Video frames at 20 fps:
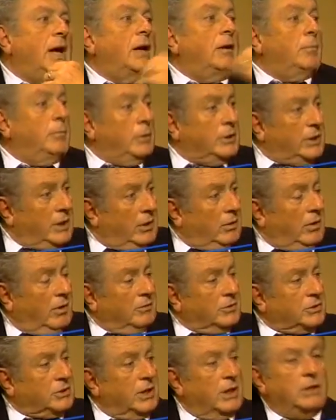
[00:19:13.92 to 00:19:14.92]
Yeah, but then
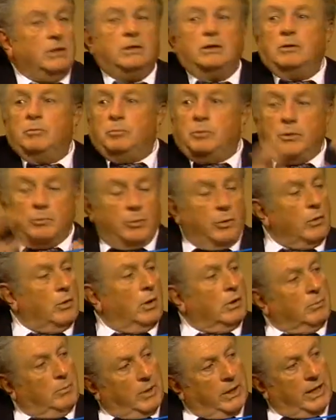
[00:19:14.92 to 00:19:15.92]
all of a sudden, you put
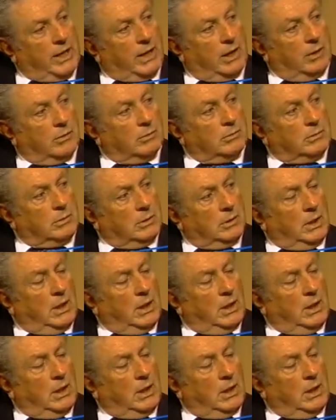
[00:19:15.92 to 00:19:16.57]
all the money out,